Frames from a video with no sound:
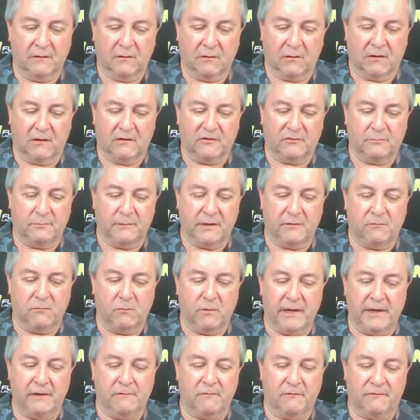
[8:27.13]
loss
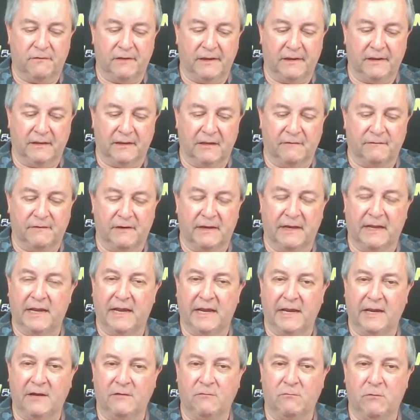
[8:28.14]
midweek with the
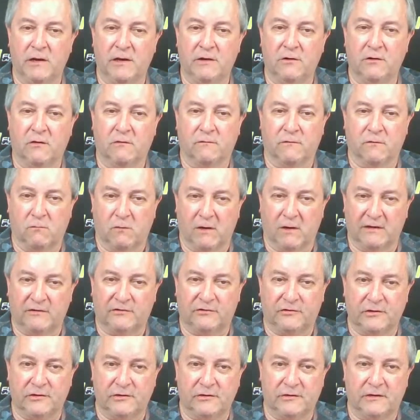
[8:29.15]
11-8 win over
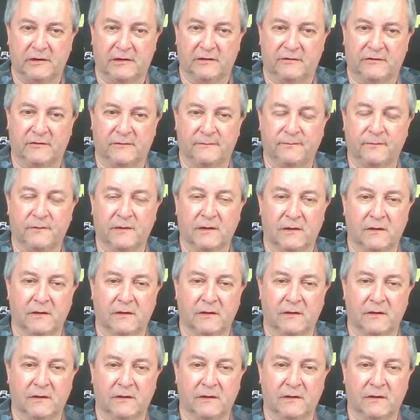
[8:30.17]
Western, as